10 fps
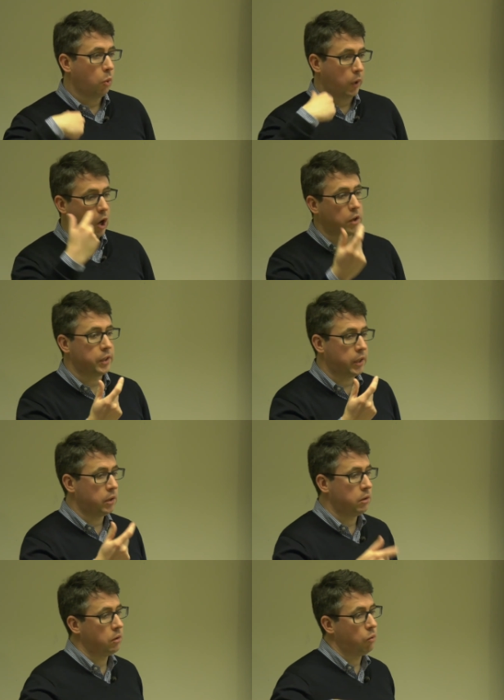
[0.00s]
We logged
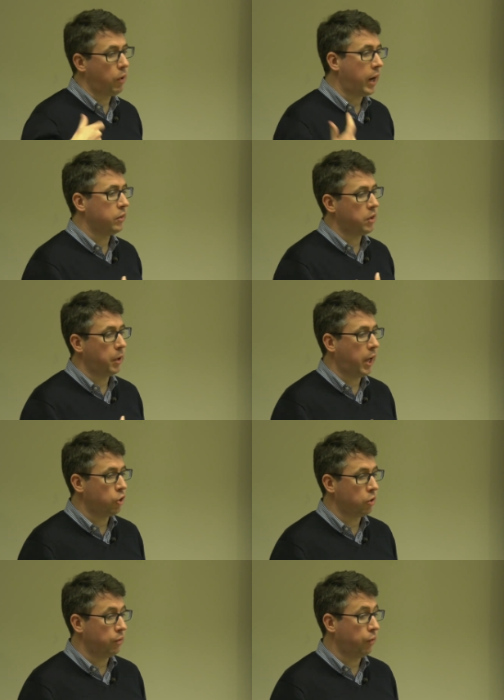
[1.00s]
in, ran a
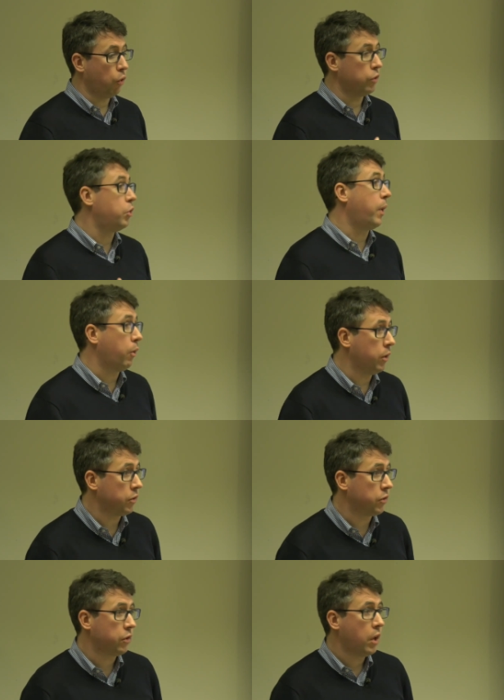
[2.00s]
simulation for 2
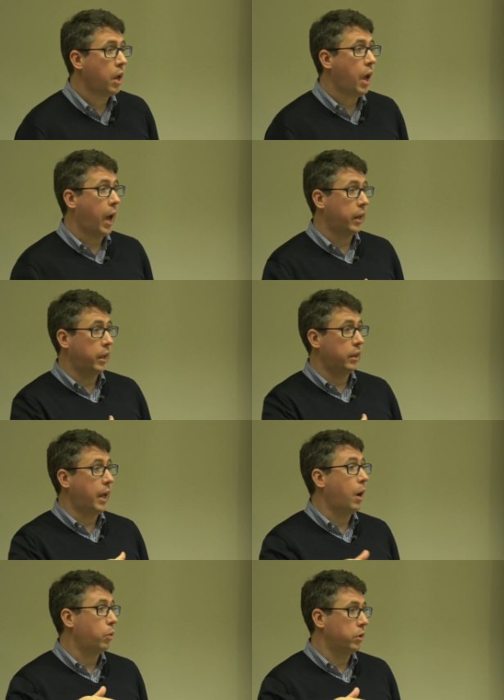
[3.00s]
hours, and then
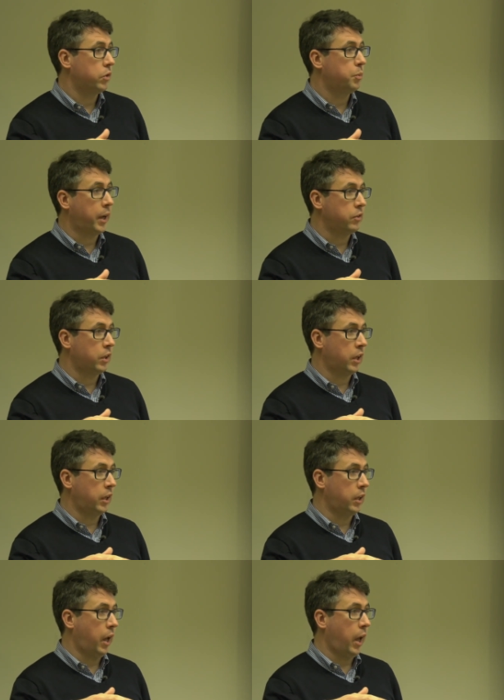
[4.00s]
that was
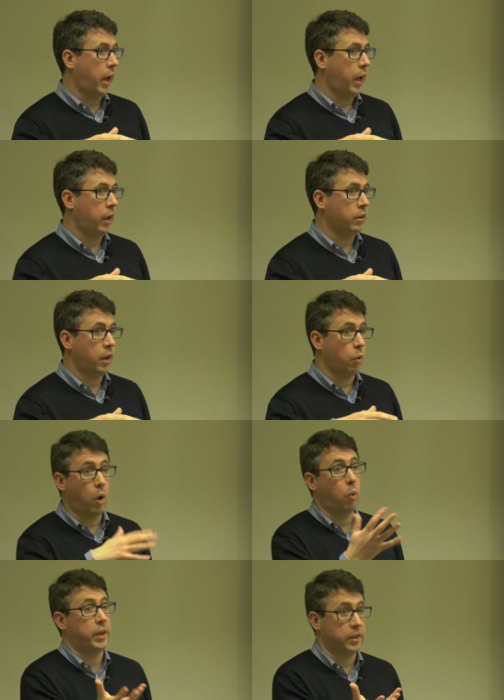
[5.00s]
basically
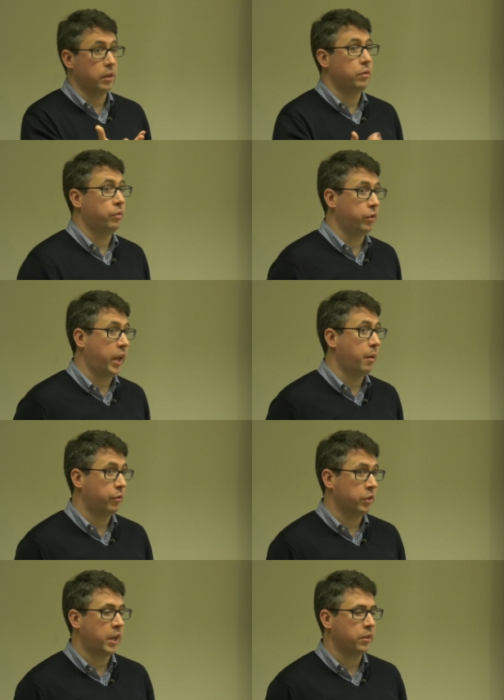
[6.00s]
what we did for them
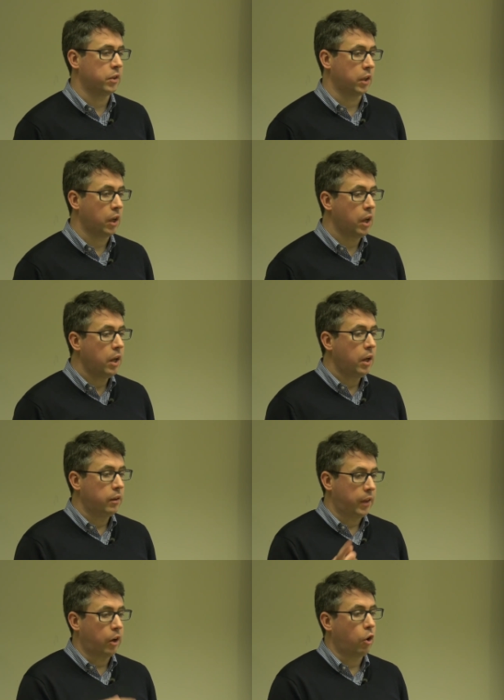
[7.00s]
for testing.
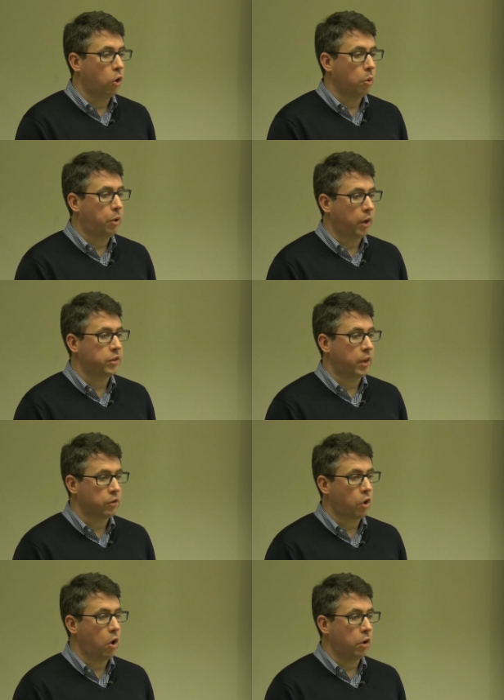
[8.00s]
That whole process
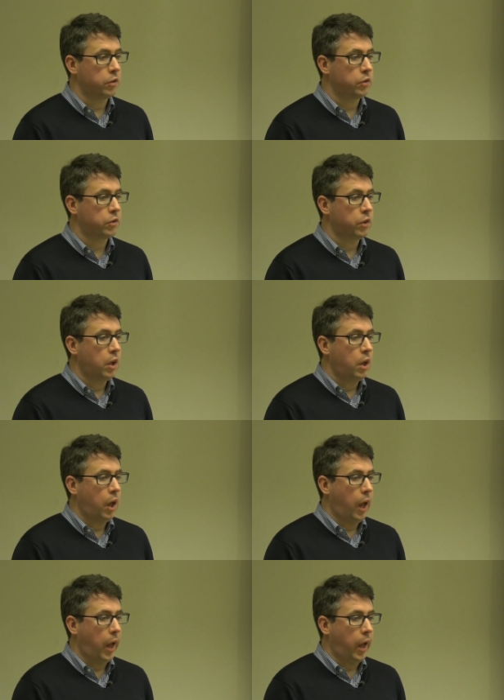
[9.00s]
cost
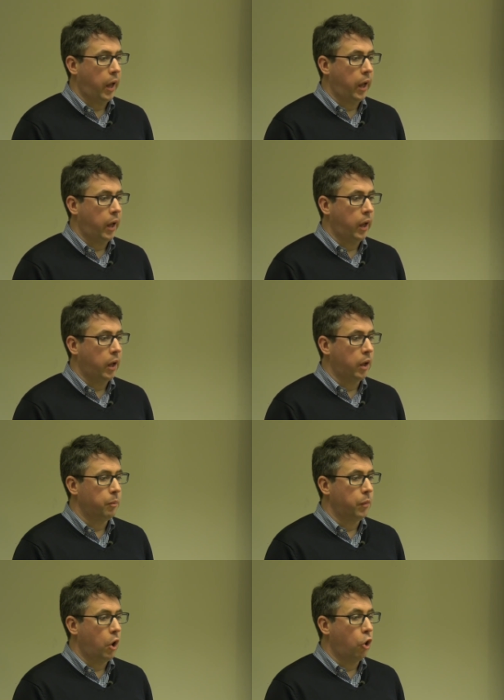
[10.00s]

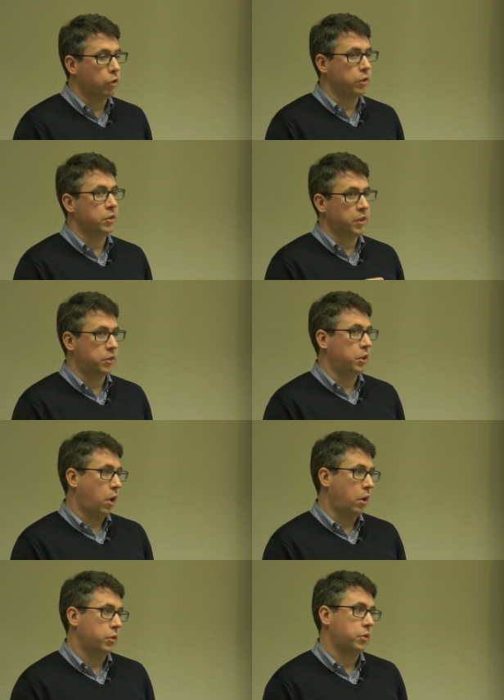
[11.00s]

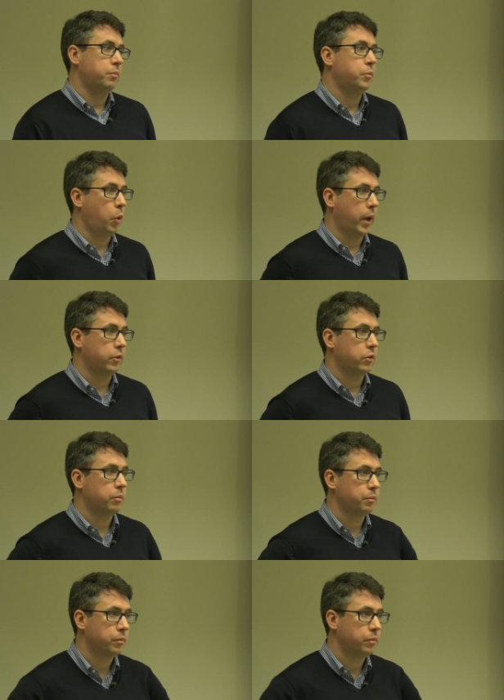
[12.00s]
$160 US.